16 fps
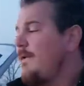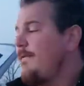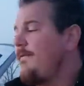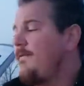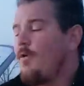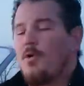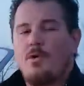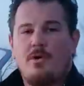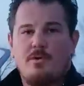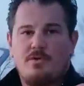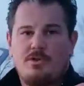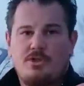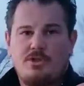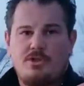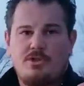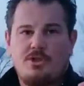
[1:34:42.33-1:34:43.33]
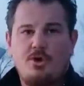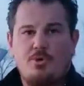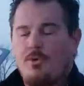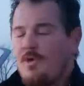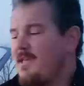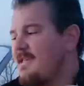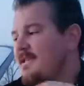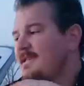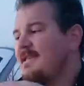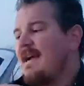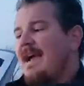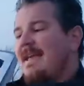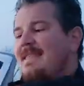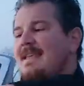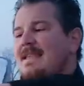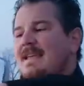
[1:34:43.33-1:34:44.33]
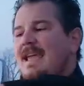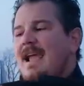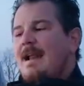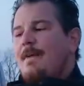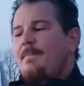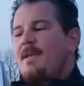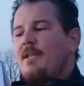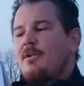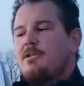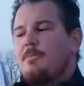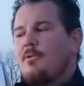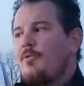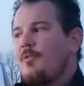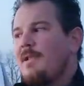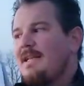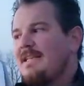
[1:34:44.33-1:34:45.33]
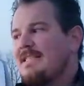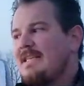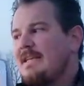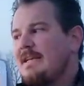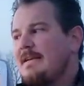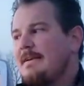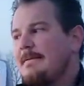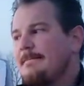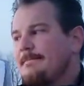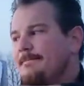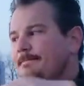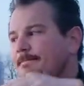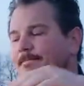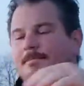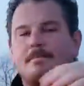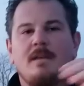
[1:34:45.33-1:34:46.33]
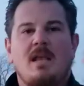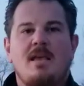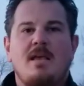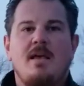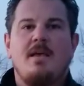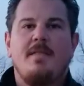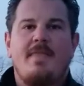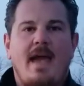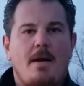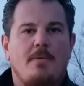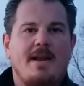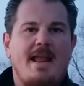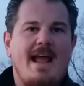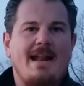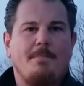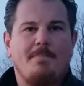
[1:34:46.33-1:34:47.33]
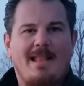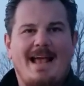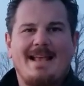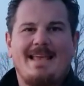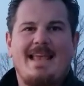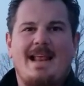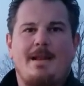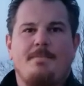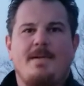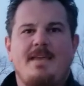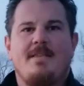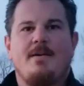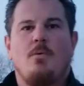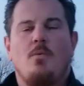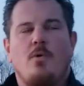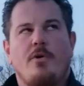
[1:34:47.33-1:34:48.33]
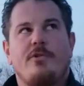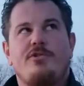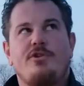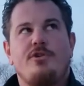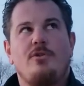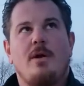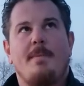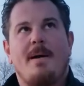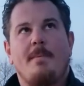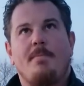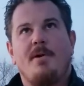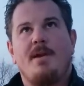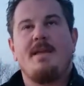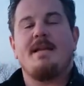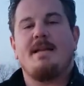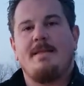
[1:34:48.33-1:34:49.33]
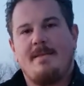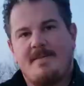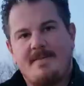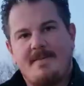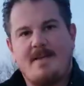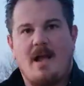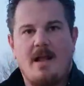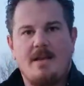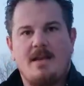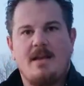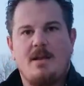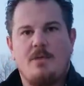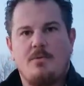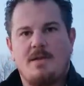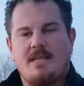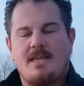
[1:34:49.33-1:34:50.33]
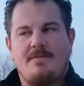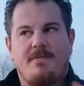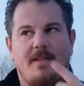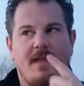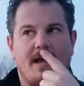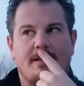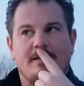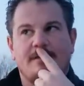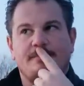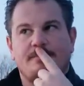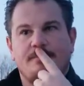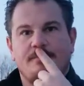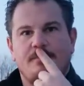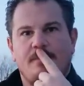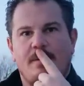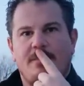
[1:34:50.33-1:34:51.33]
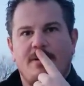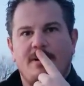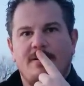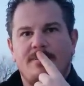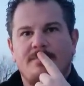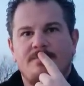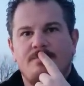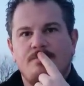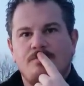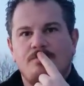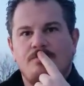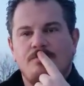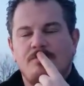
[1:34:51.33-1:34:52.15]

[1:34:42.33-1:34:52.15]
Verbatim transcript: for two reasons. I think the canopy looks more realistic. That one had a black canopy that warned you about putting it in the sun and it would deflect, remember? Yep.